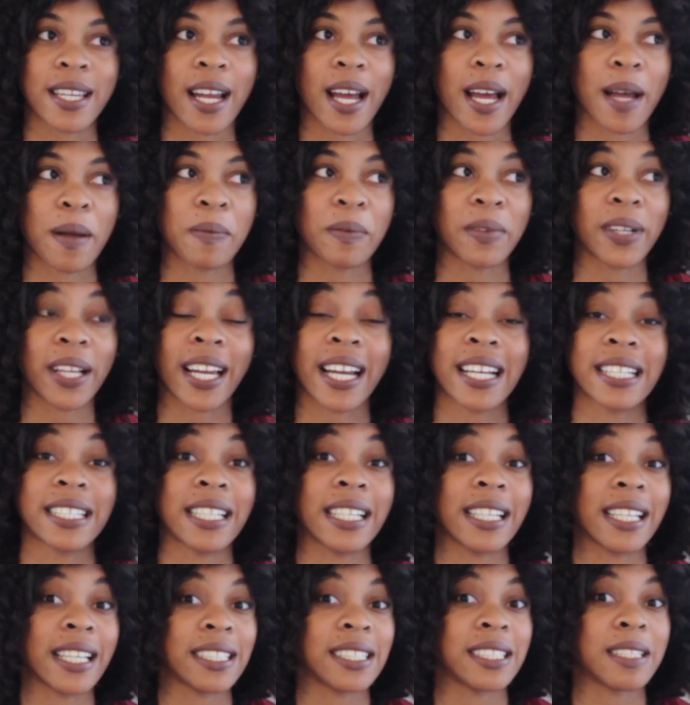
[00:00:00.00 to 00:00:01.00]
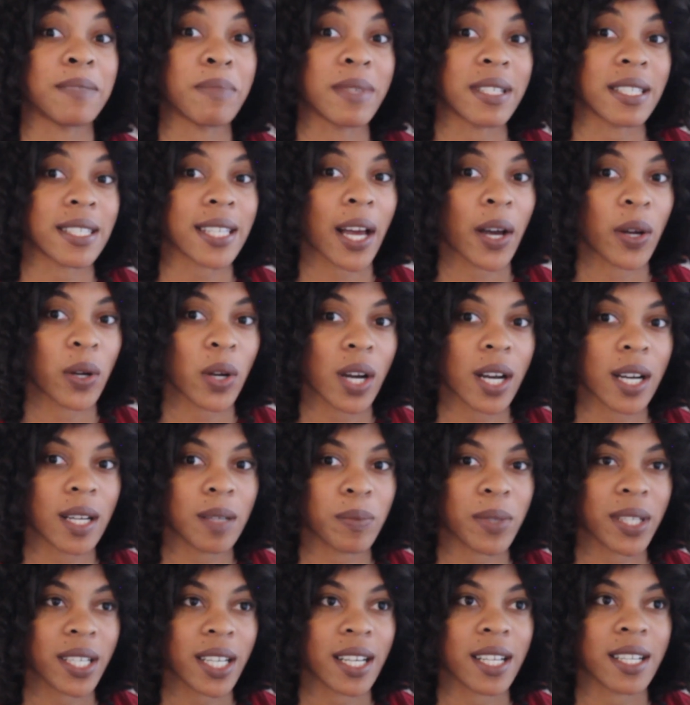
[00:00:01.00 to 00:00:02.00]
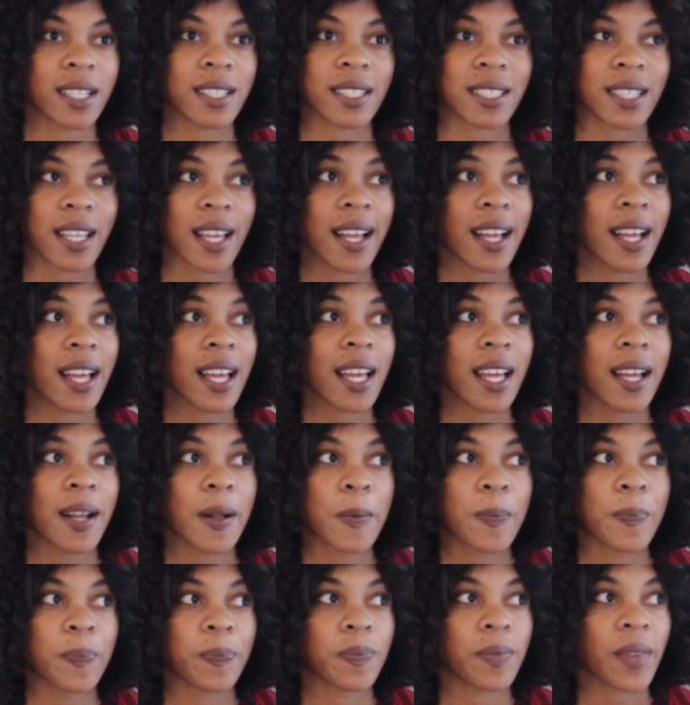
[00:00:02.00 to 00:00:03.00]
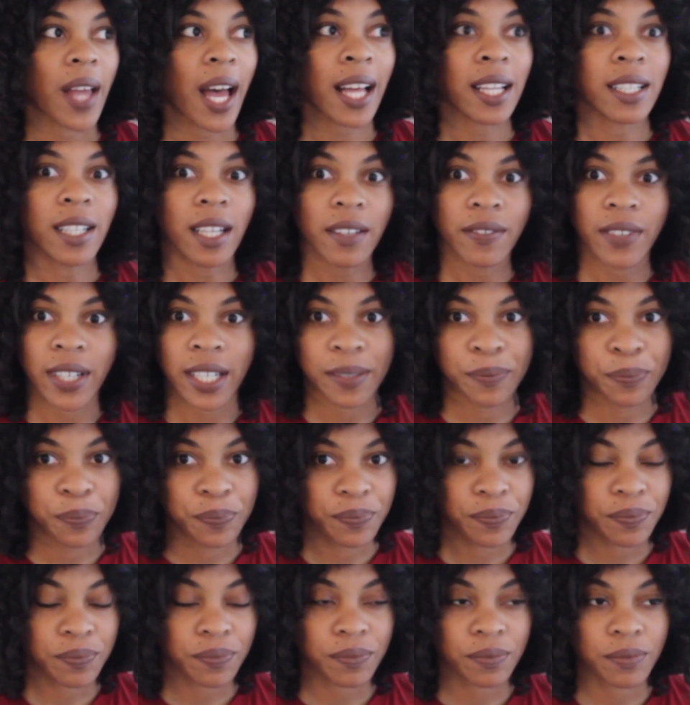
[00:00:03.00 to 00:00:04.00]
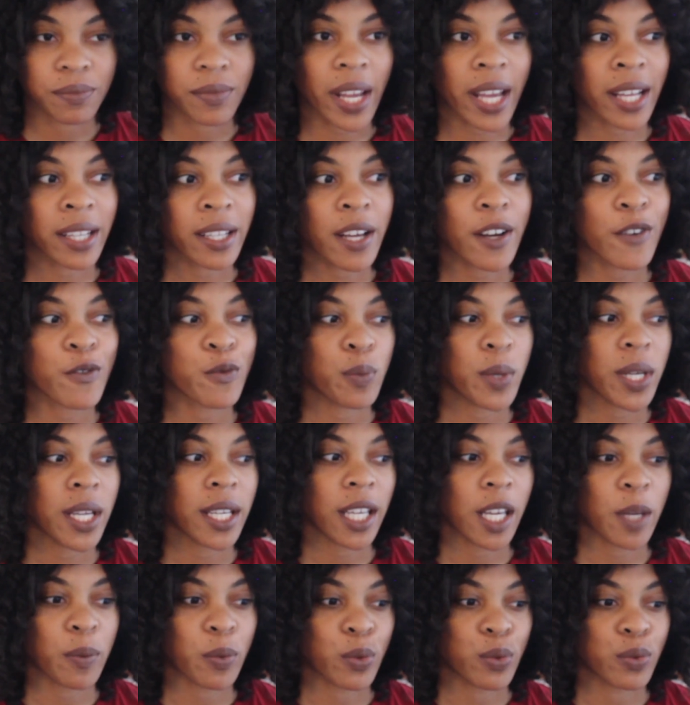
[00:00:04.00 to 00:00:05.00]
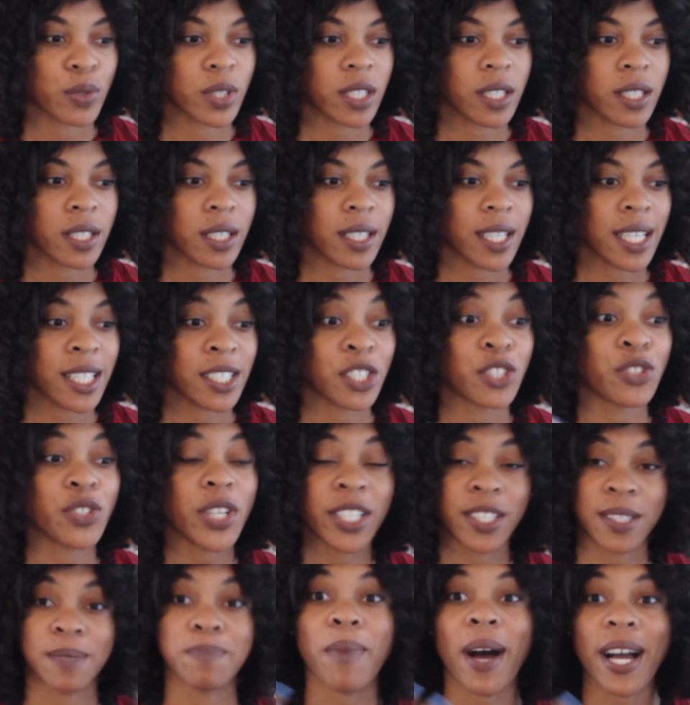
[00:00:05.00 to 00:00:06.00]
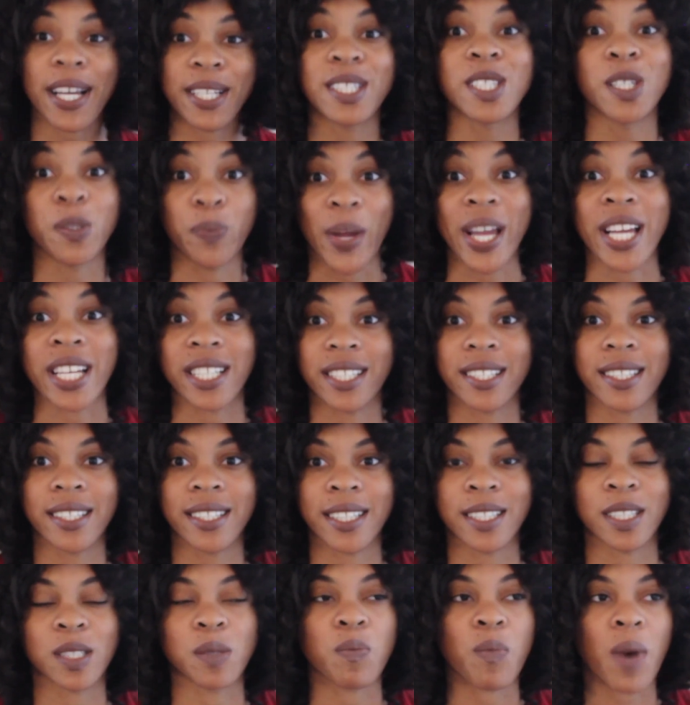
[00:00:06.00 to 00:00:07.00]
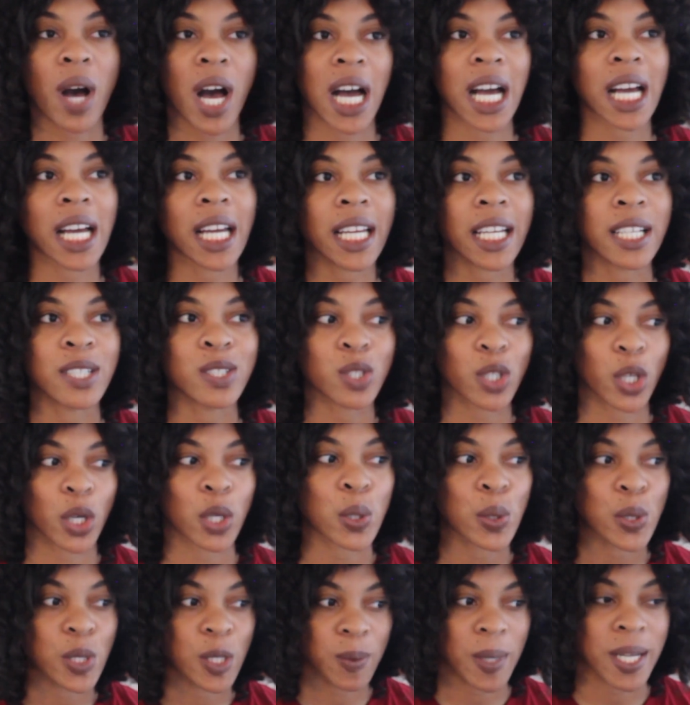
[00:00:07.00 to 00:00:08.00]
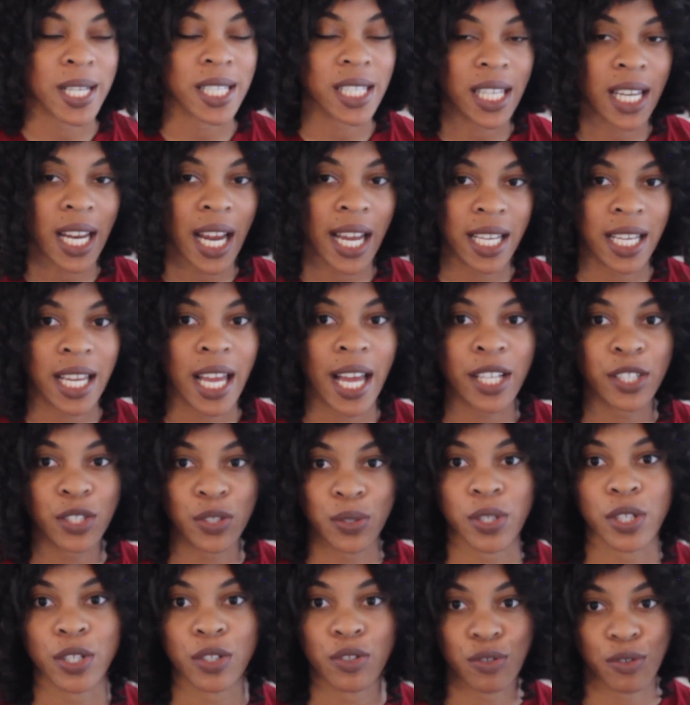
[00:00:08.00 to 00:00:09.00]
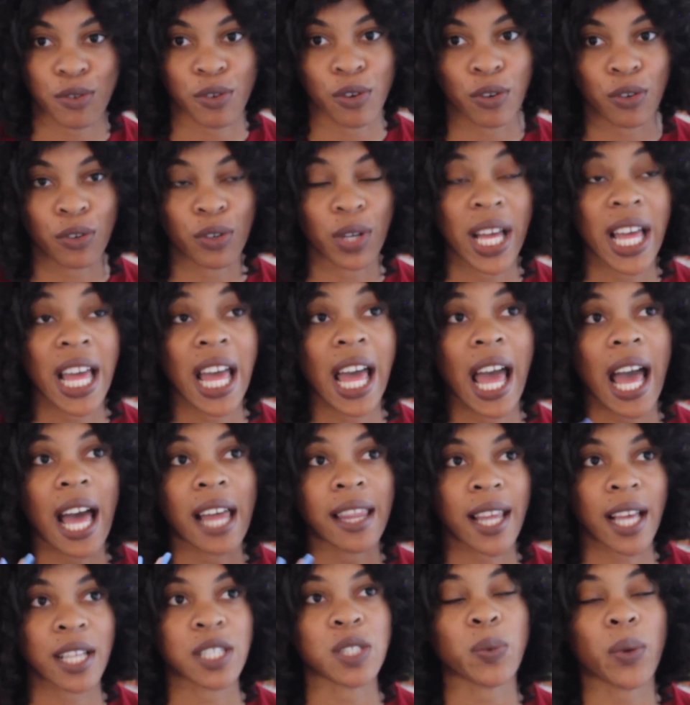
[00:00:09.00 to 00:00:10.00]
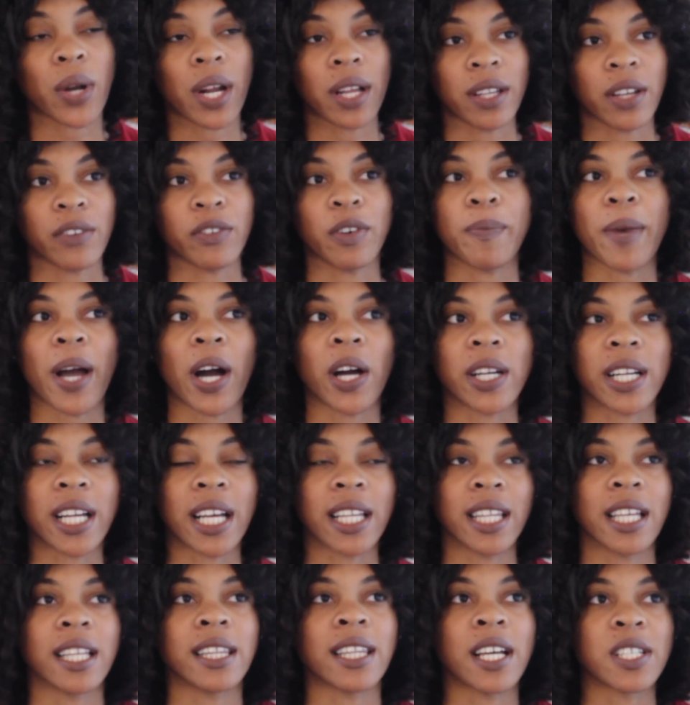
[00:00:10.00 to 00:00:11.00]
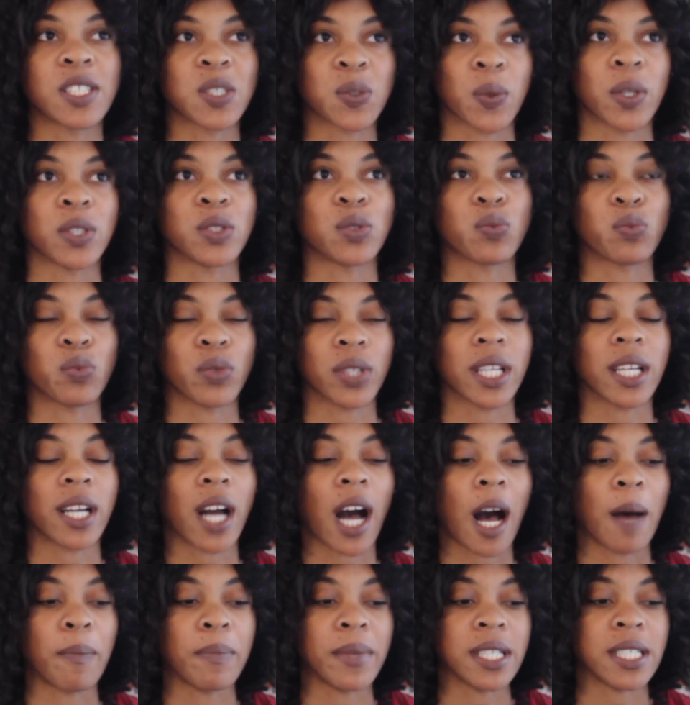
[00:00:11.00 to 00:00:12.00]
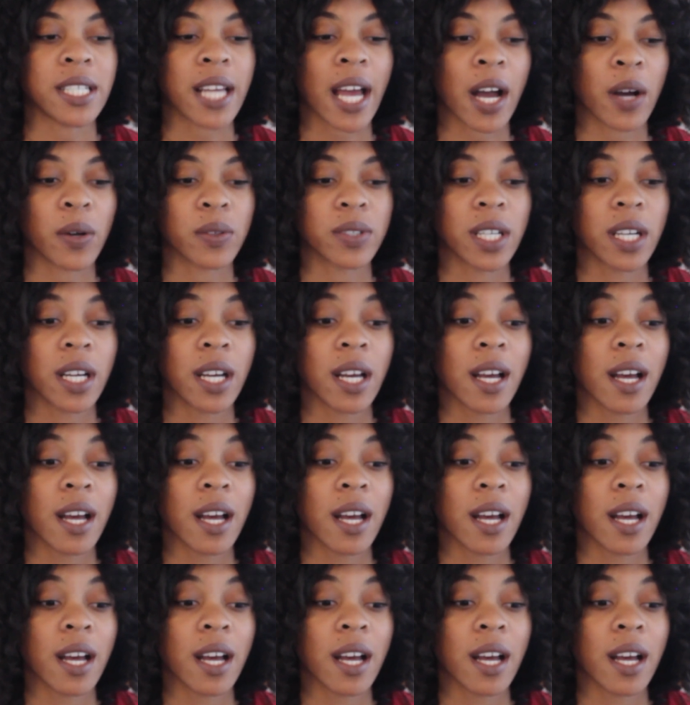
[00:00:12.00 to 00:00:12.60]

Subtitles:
and I'm glad I didn't get to miss out on, because I love it. I love being able to, it's my space. It's my internal space that I get to control, and that's what I love about it. And I think that's what really calmed me down.